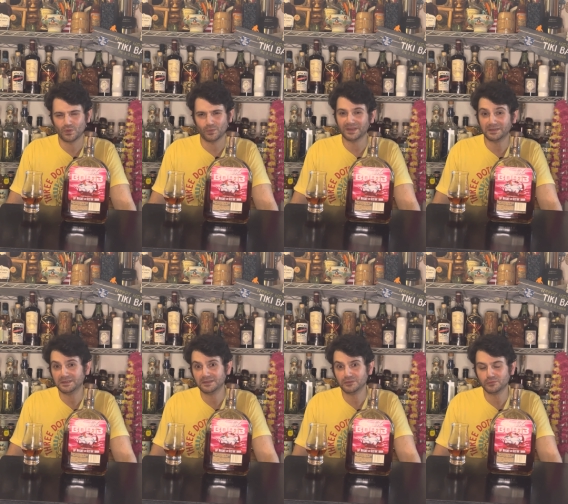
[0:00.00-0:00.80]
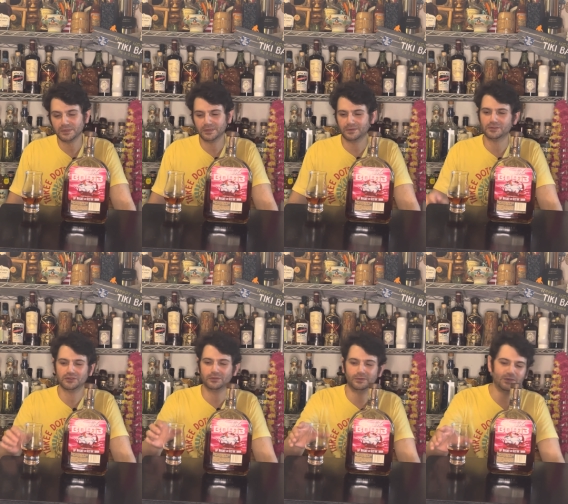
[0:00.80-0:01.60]
grenadine drink, a
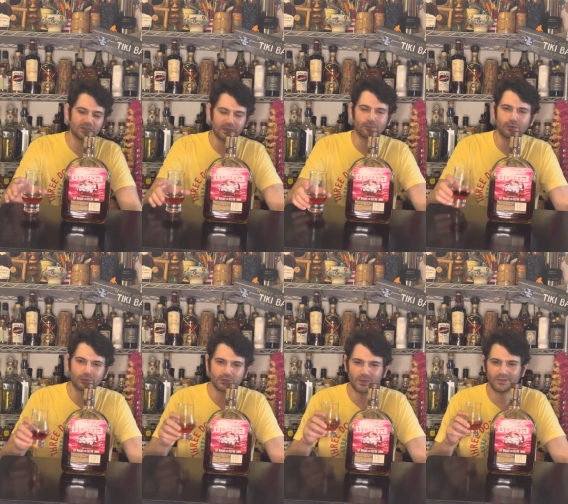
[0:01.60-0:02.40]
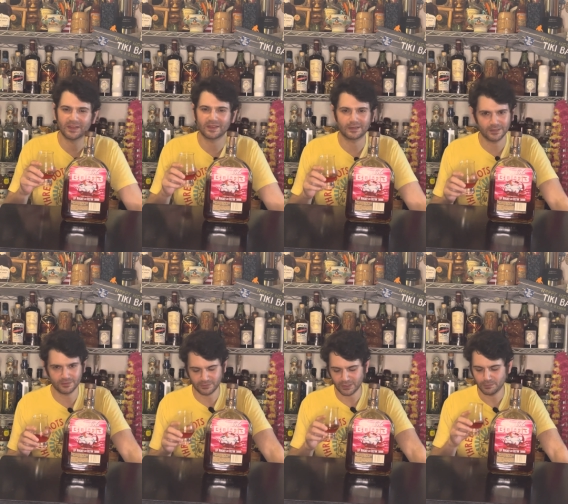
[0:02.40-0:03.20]
Shirley Temple or something, that kind
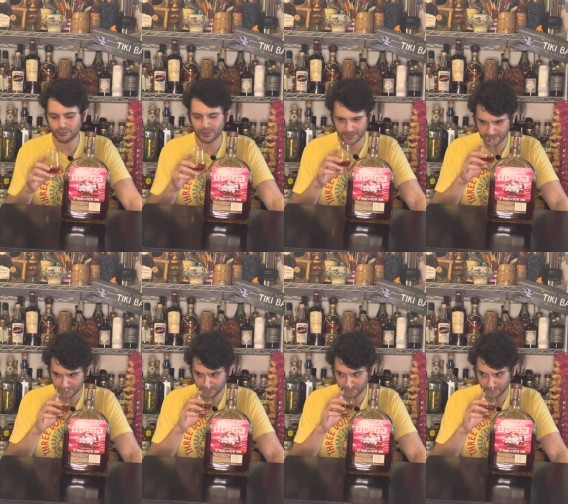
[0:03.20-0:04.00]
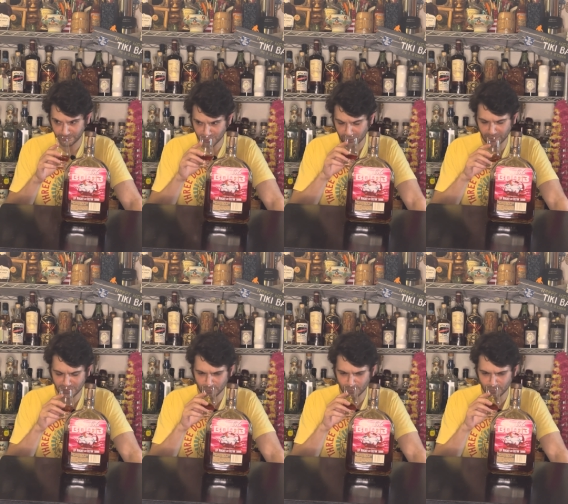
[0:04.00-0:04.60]
of like bright cherry